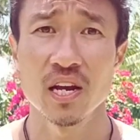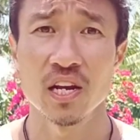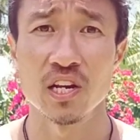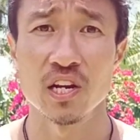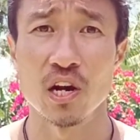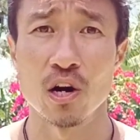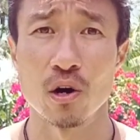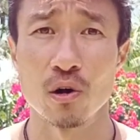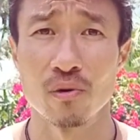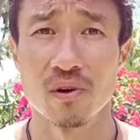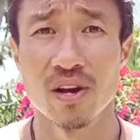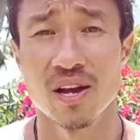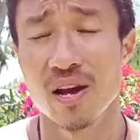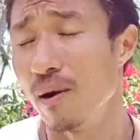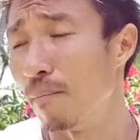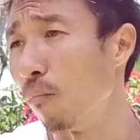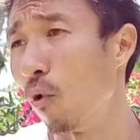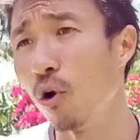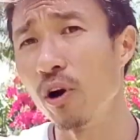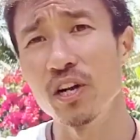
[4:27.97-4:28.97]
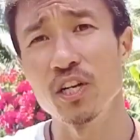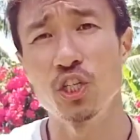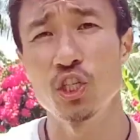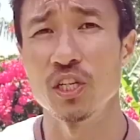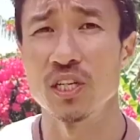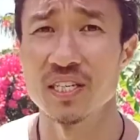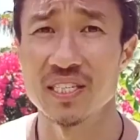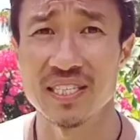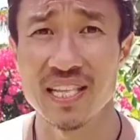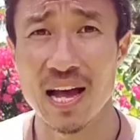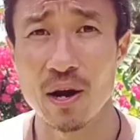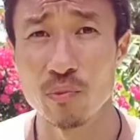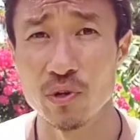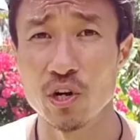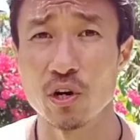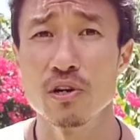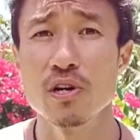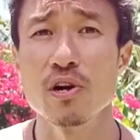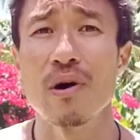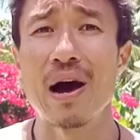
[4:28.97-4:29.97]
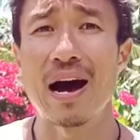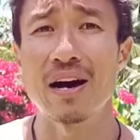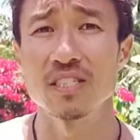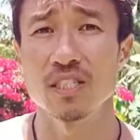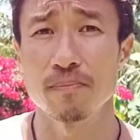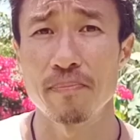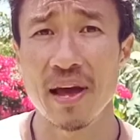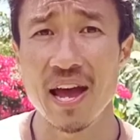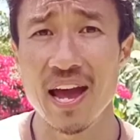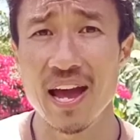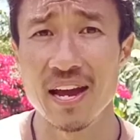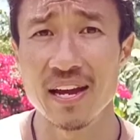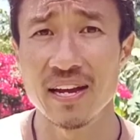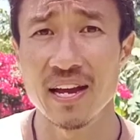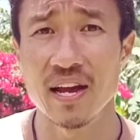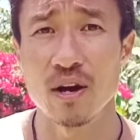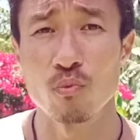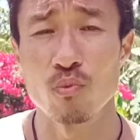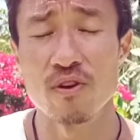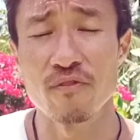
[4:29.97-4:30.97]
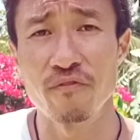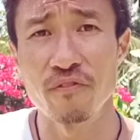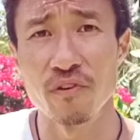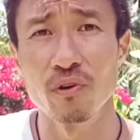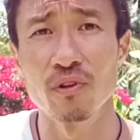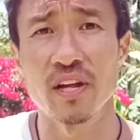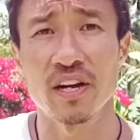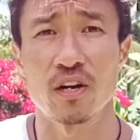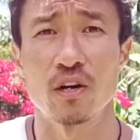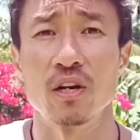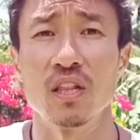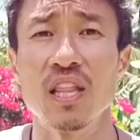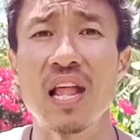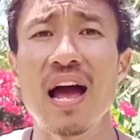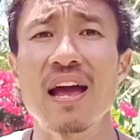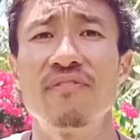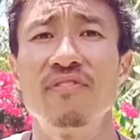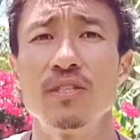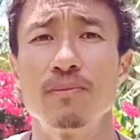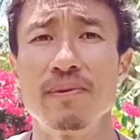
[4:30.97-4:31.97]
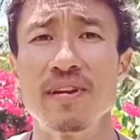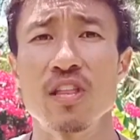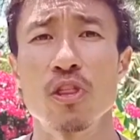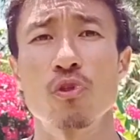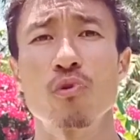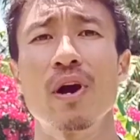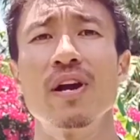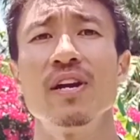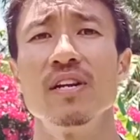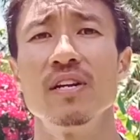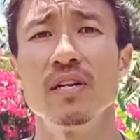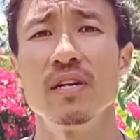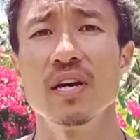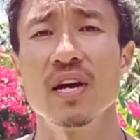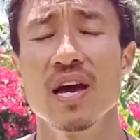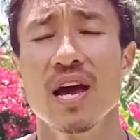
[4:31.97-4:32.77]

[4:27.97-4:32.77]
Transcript: You know, mortgages that we don't know how to pay, and we feel like our life is being threatened.